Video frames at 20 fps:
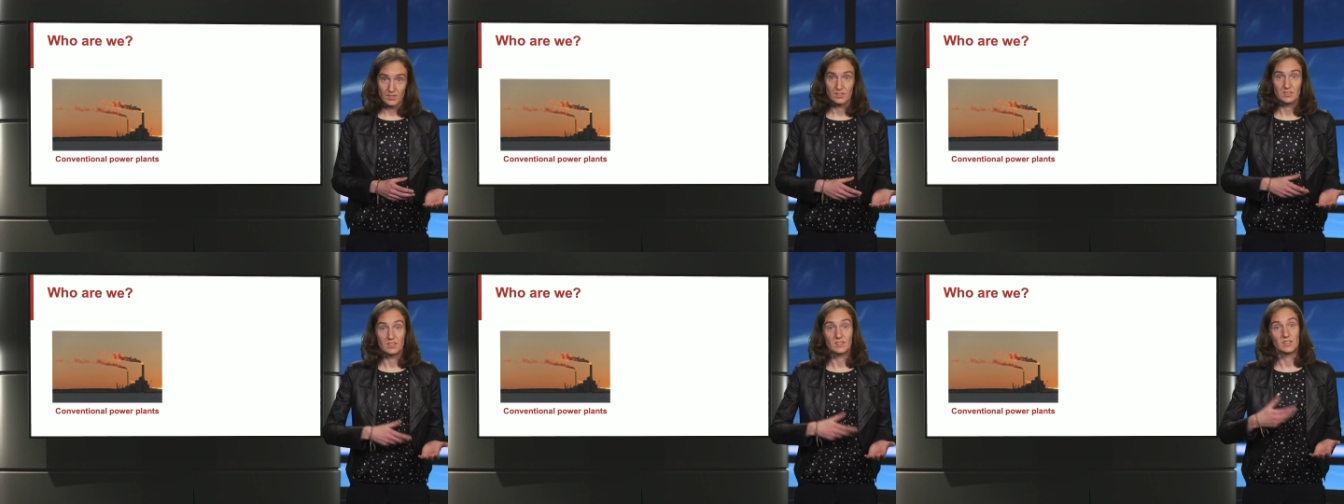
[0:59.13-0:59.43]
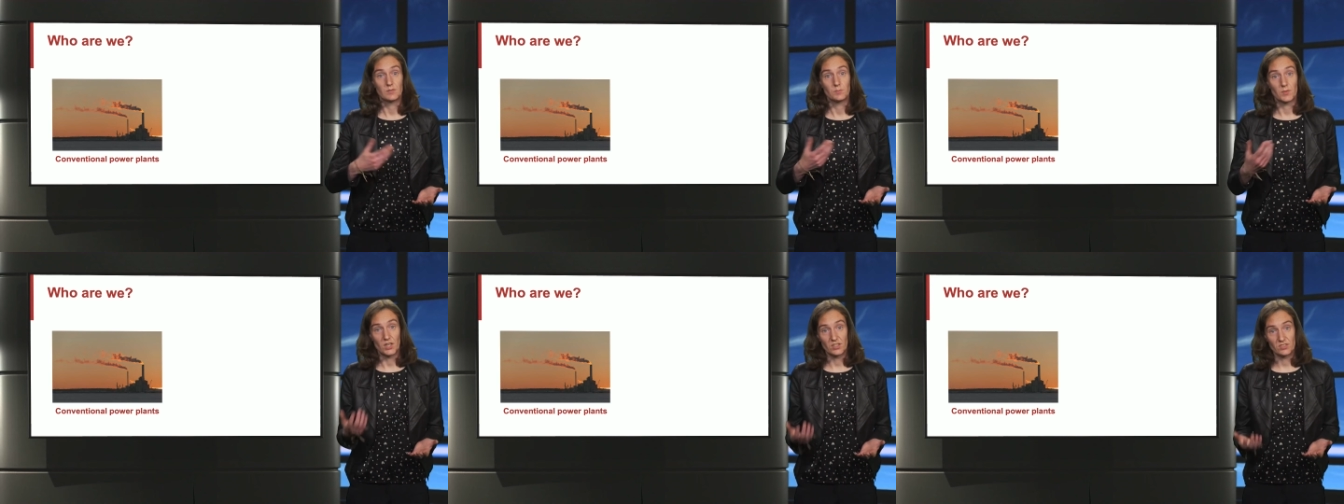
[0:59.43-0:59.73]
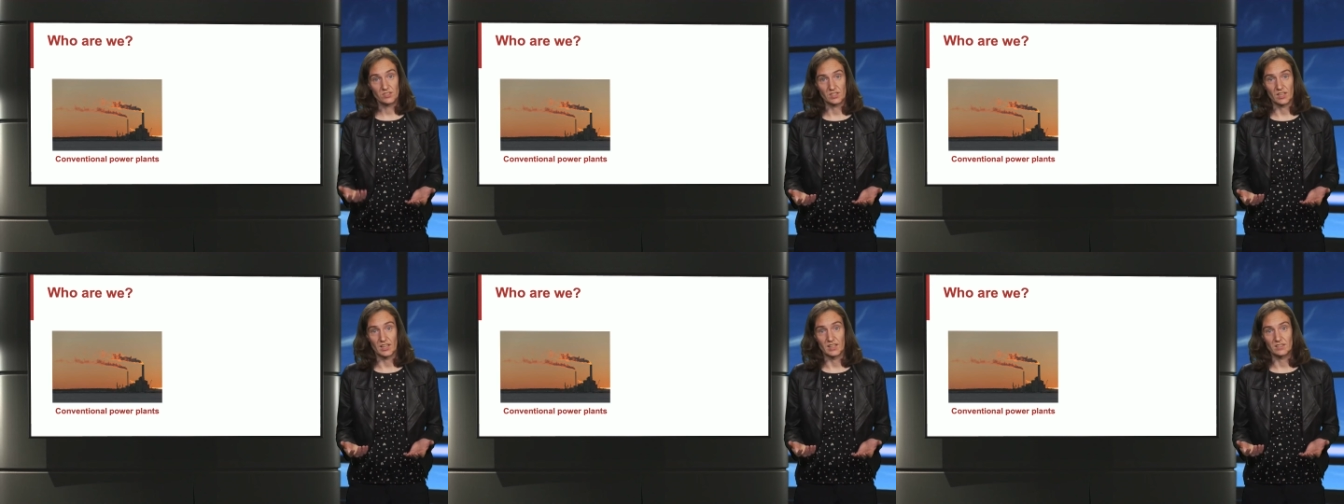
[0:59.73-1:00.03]
the
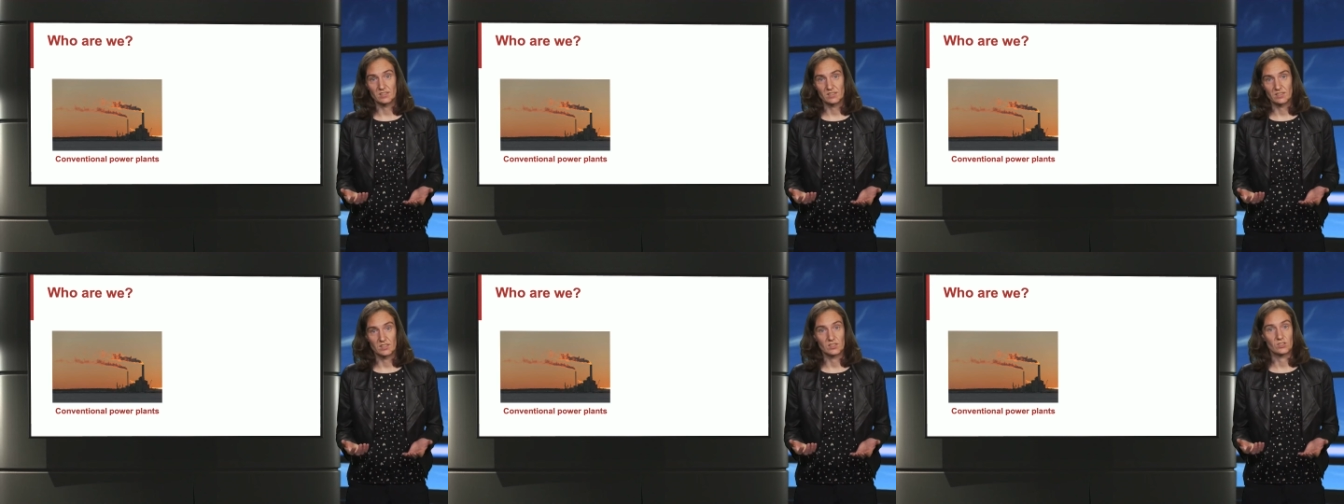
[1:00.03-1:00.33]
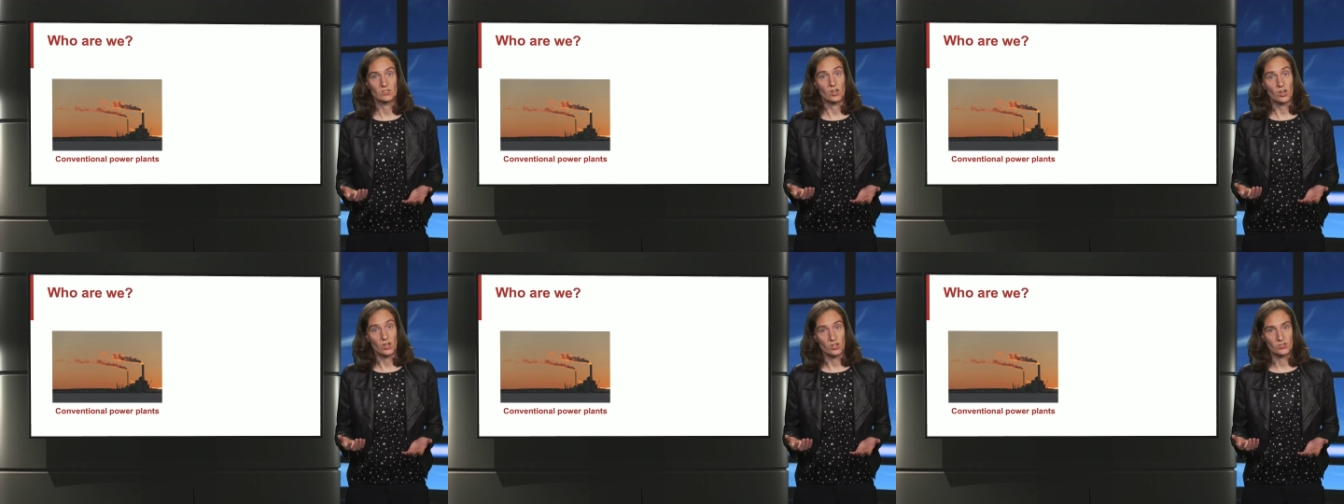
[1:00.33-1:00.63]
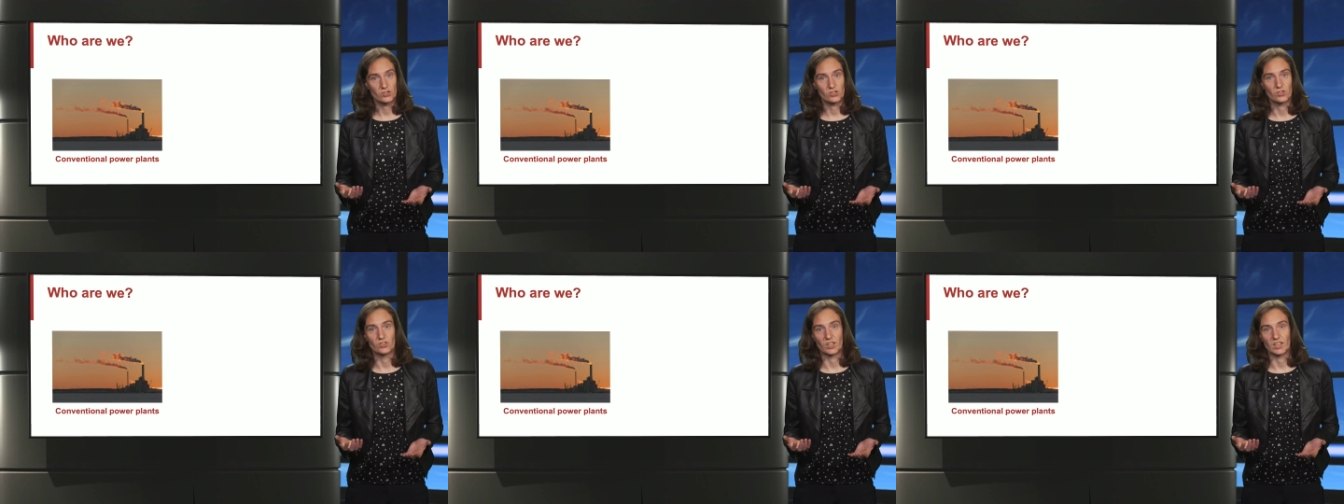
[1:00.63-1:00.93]
demand side is
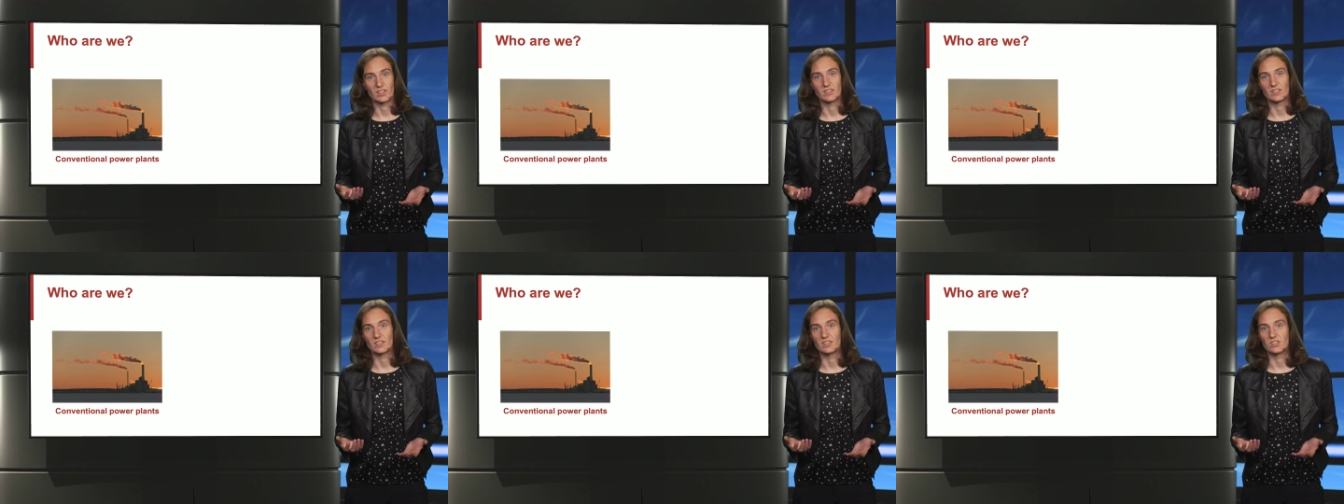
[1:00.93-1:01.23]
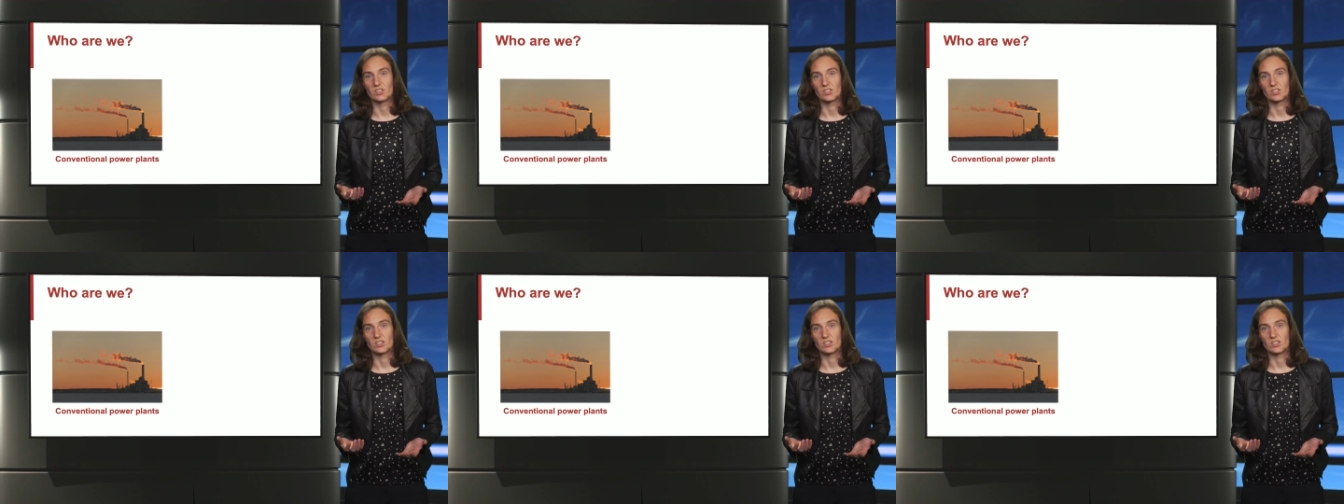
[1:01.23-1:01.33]
also radically